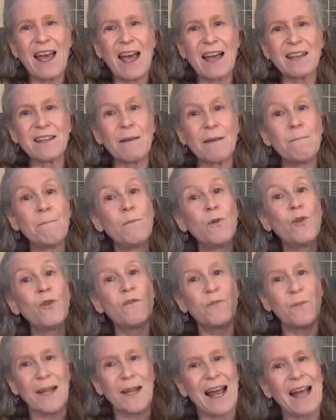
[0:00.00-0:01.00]
a
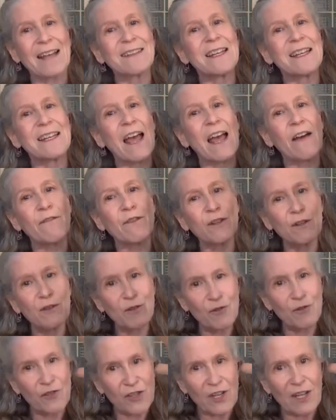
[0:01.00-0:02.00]
movement, as an
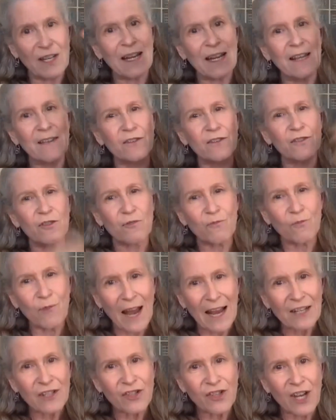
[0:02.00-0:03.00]
evolution in the
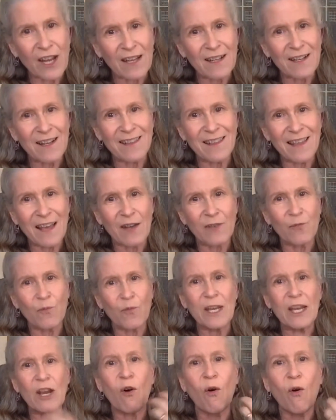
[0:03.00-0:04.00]
direction that
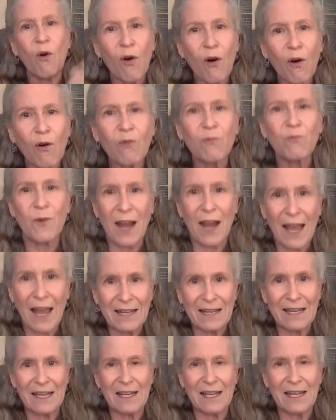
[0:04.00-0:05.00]
we
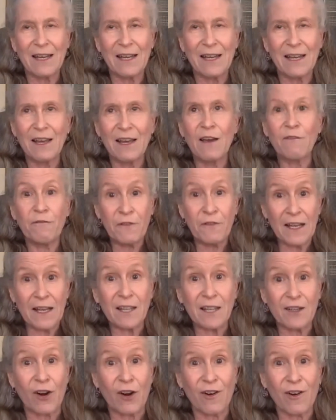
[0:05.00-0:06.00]
already
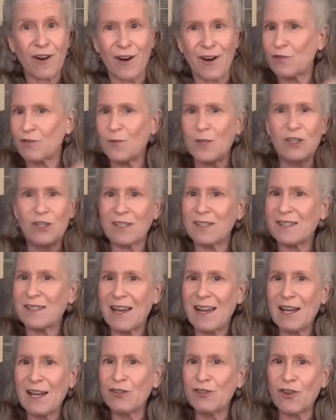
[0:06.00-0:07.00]
feel in our hearts. We
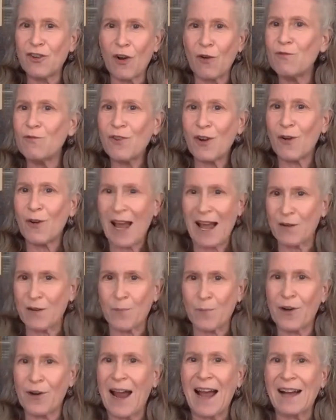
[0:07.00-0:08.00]
just don't know how
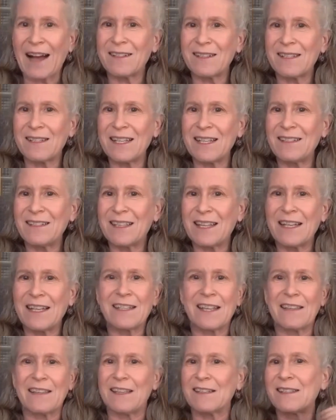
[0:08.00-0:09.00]
to practice these
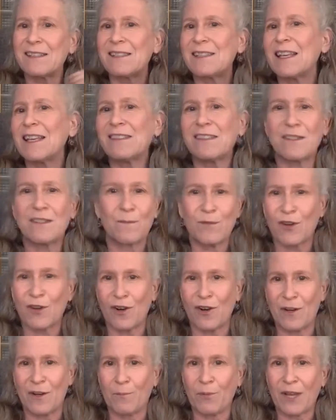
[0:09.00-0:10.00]
things, and the systems
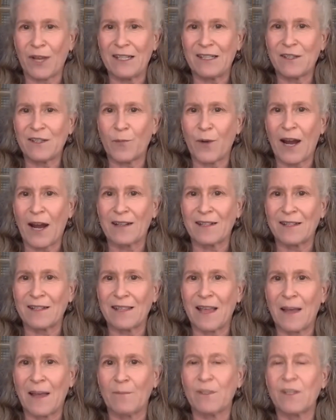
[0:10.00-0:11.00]
aren't in place to
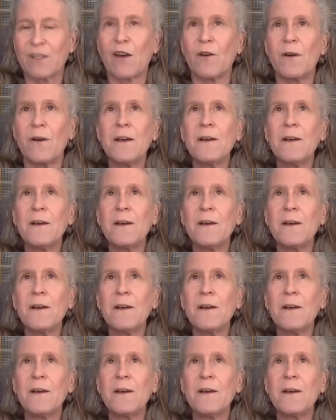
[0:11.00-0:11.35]
practice them. So